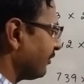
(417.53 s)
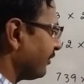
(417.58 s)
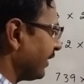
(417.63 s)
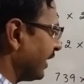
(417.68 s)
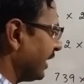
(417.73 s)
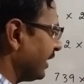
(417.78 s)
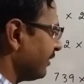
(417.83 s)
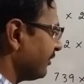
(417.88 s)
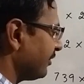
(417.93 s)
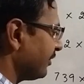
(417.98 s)

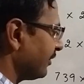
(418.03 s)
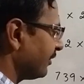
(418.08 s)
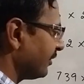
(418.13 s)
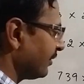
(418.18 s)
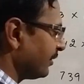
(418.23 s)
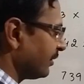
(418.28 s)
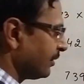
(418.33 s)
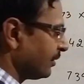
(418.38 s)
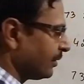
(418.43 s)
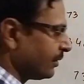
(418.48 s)
5
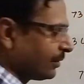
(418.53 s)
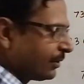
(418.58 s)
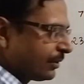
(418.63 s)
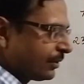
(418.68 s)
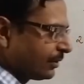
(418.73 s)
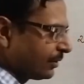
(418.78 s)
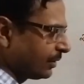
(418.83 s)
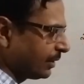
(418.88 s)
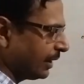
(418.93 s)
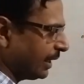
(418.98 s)

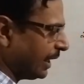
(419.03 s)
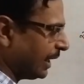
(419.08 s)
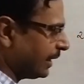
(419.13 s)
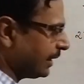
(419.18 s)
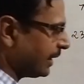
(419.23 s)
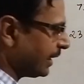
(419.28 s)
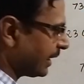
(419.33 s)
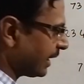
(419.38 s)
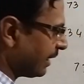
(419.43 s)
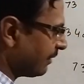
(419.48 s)

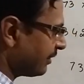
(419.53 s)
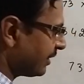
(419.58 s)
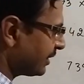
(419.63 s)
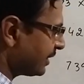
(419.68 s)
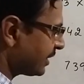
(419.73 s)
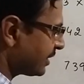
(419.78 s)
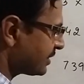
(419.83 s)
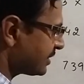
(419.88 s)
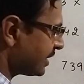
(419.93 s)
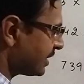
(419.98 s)
and arrive
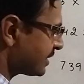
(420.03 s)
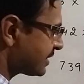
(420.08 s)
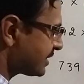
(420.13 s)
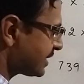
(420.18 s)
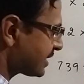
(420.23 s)
at the result